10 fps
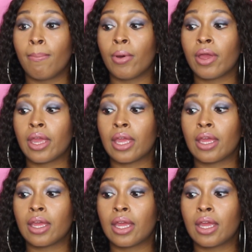but
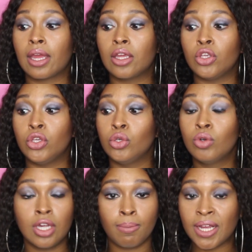
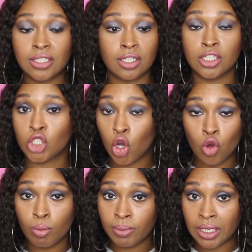you could have basically
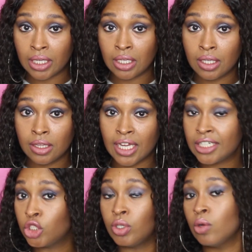told me
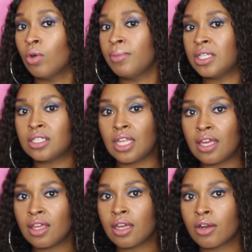that you didn't want me to
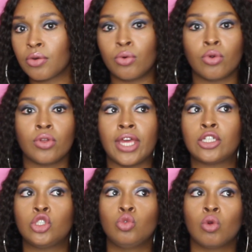stay there, or
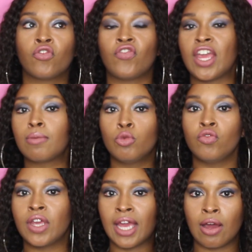that you were fake
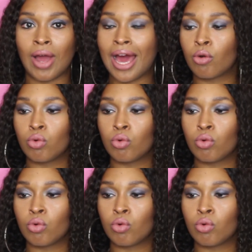moving out. I